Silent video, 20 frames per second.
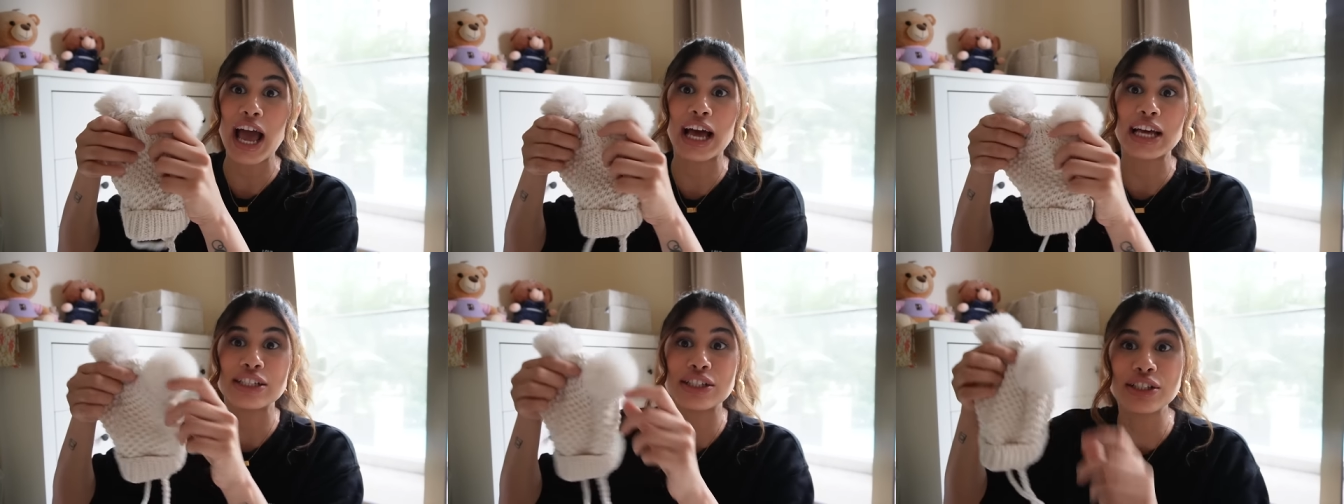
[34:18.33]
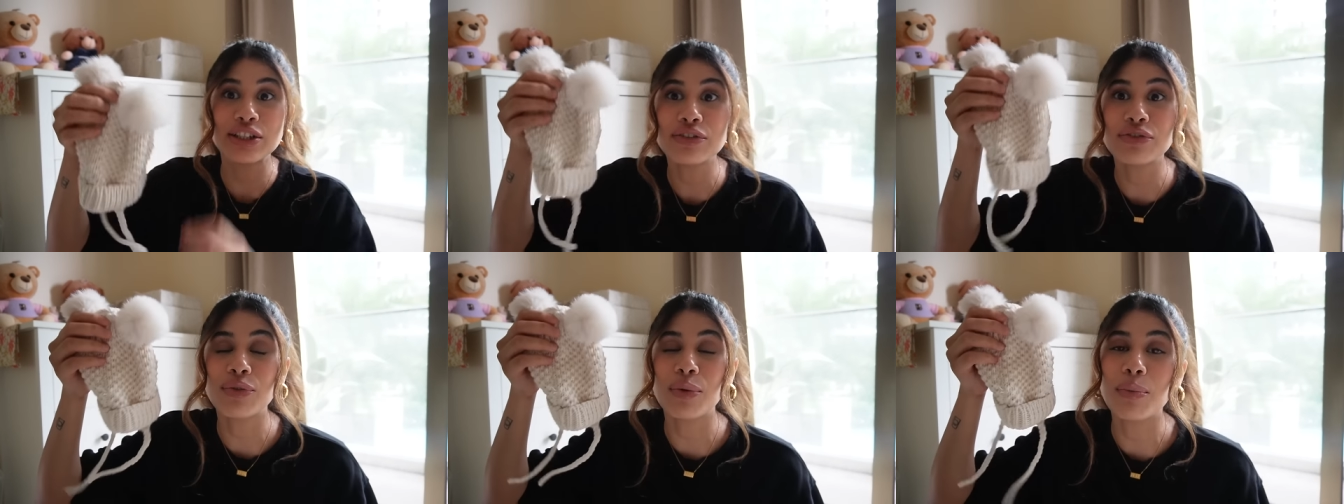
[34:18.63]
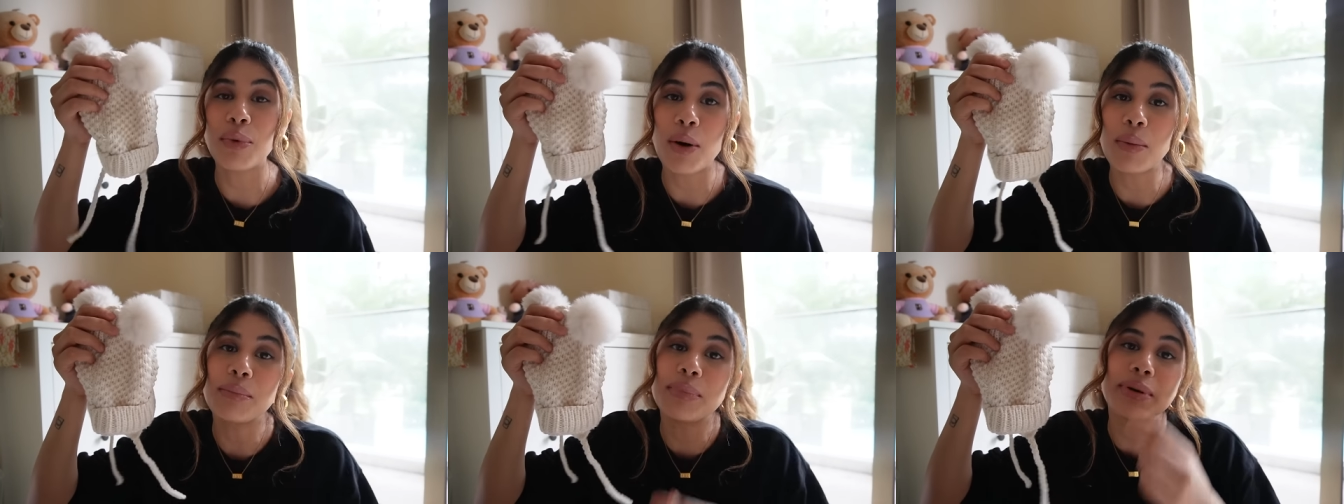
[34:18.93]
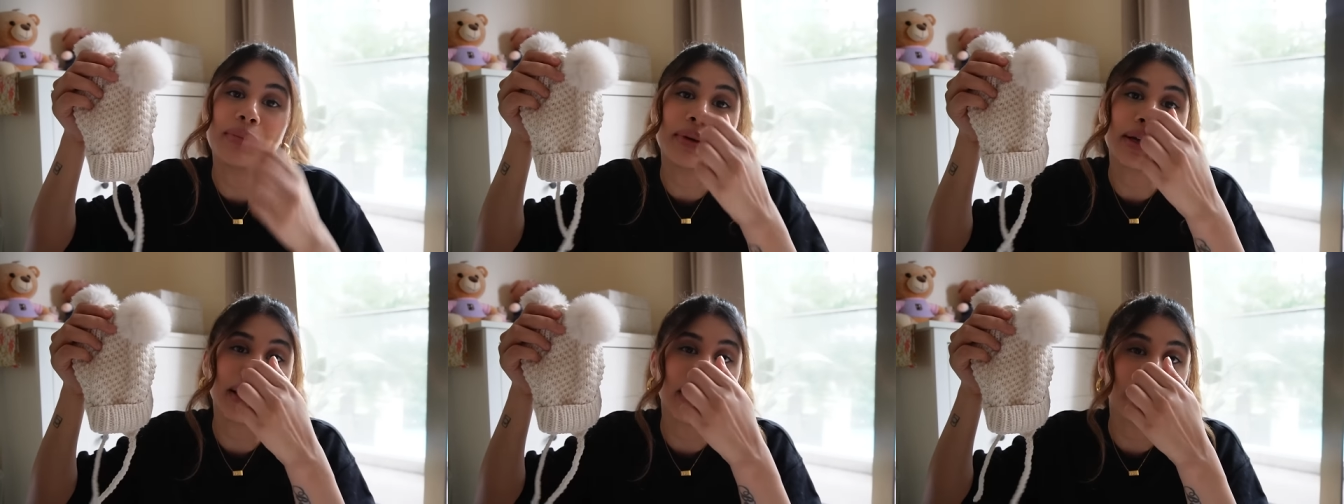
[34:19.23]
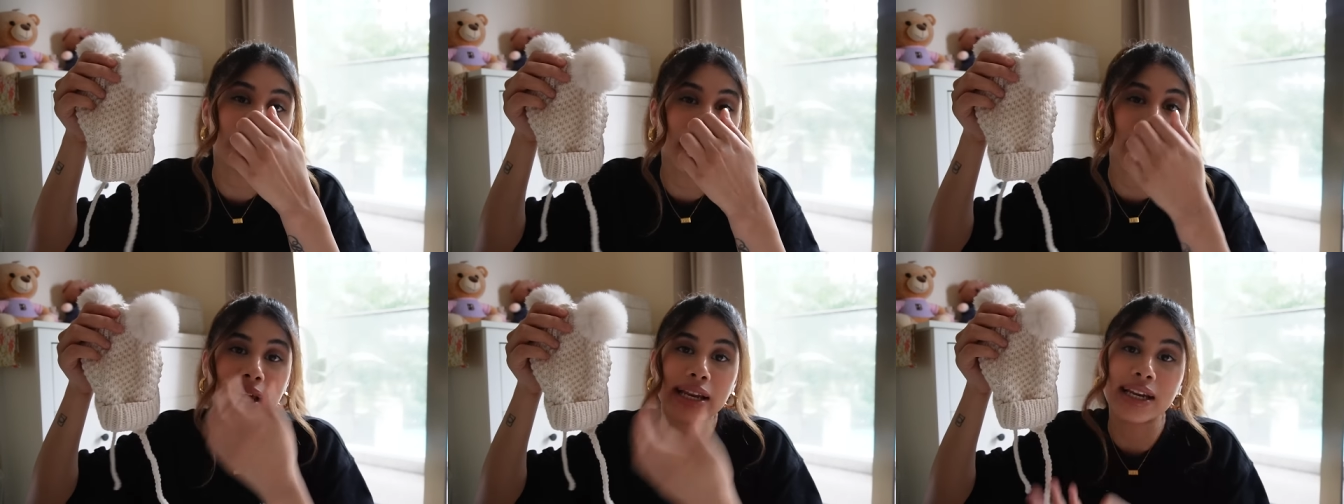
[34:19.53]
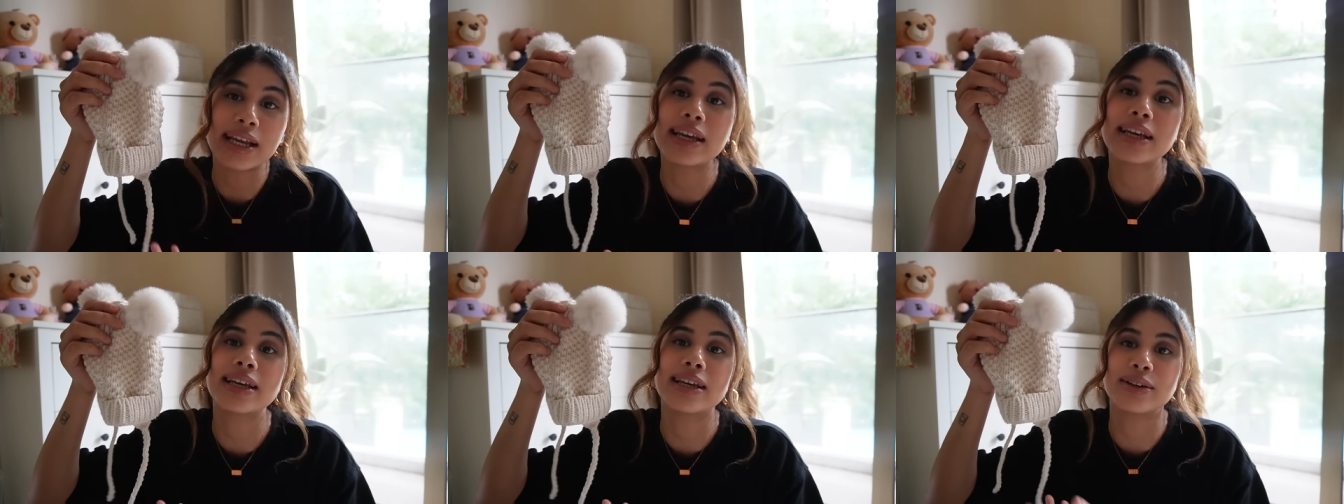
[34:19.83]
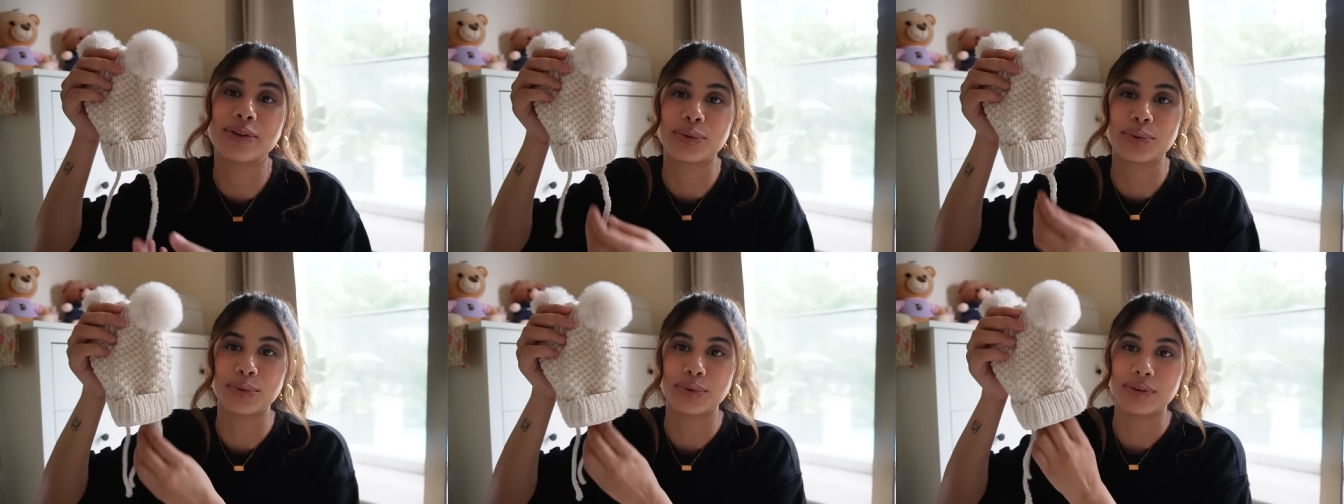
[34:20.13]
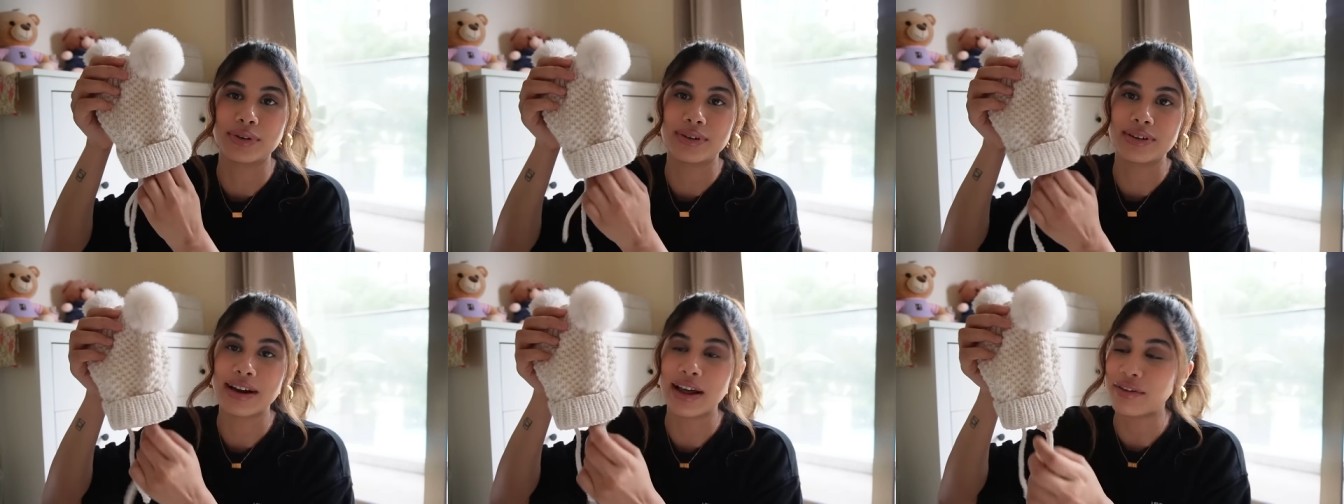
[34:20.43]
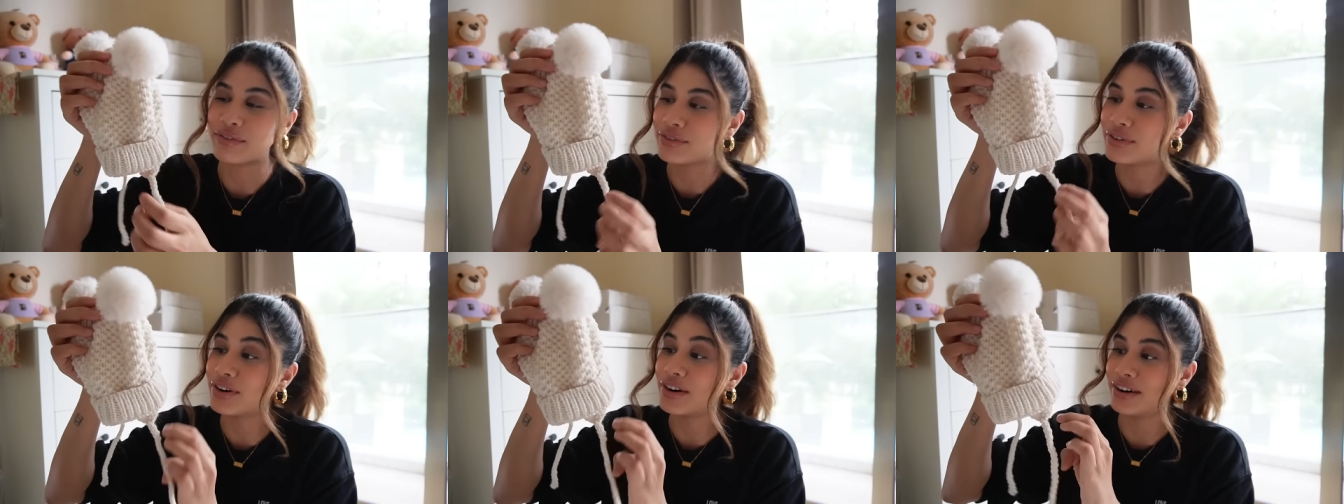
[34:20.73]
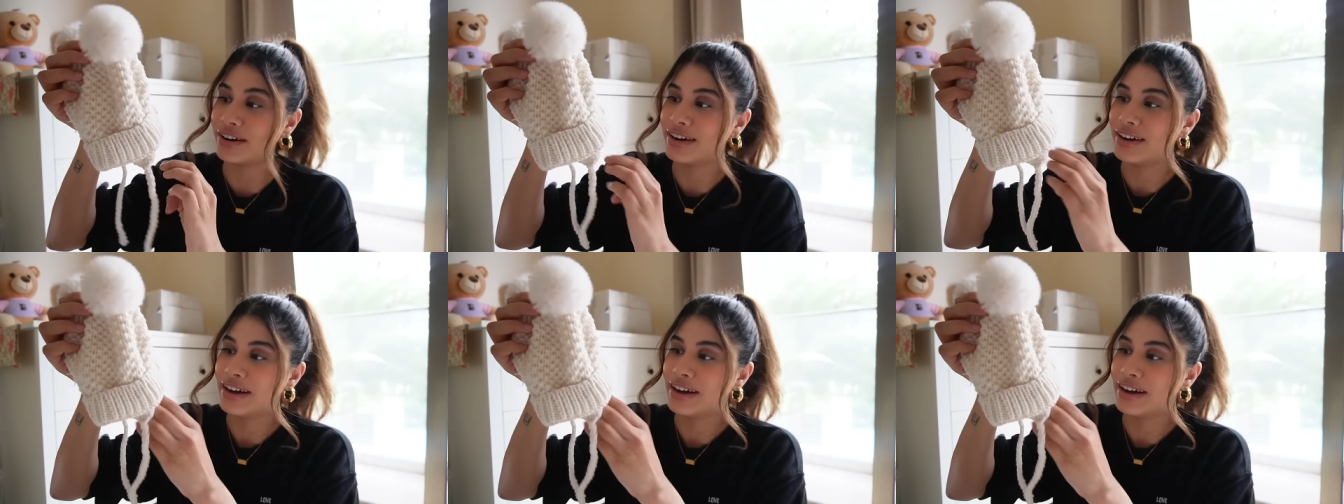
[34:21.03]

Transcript: as if for bombay mein ye pehnegi dude never